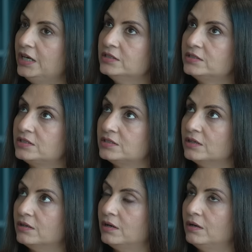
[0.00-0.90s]
is
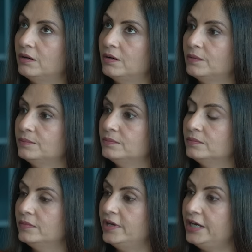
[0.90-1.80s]
um,
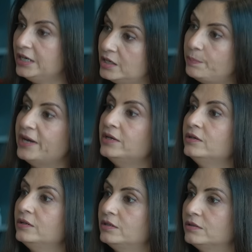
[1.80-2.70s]

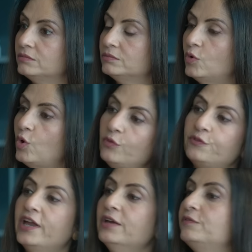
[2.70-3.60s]
independent of
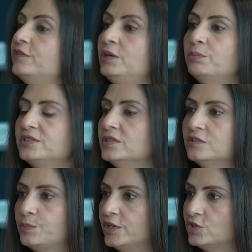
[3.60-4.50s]
every
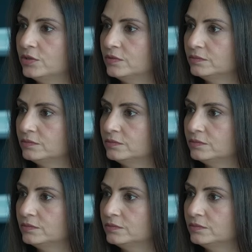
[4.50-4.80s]
business pressure.